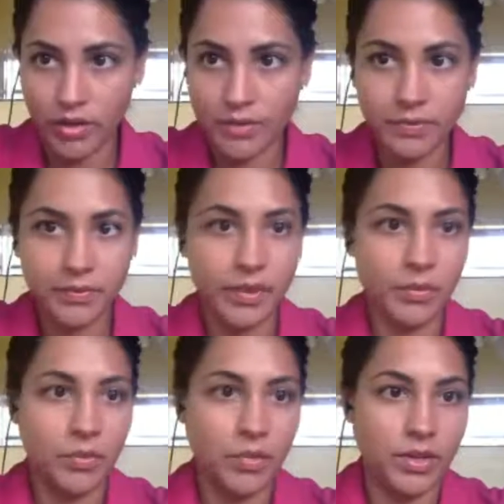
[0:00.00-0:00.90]
Give me
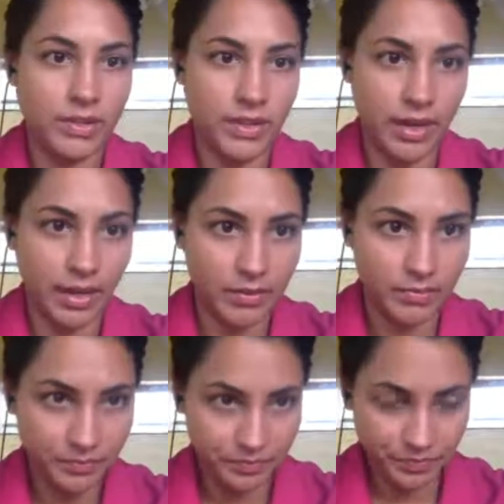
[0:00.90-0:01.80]
1 second.
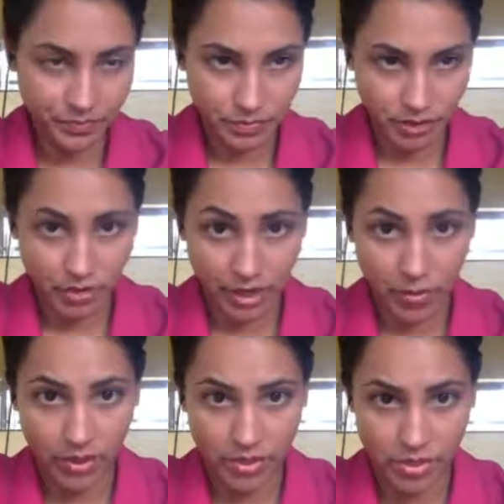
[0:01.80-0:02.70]
It's a great
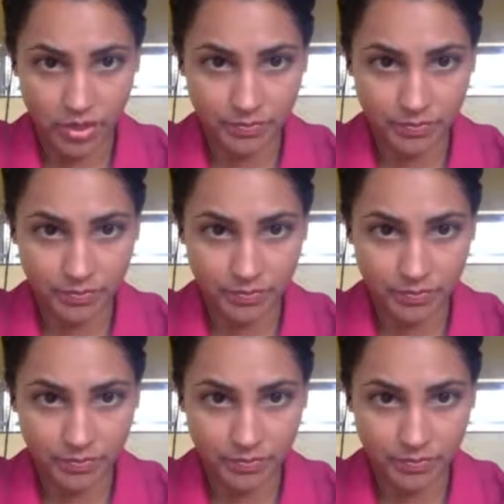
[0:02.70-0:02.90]
question.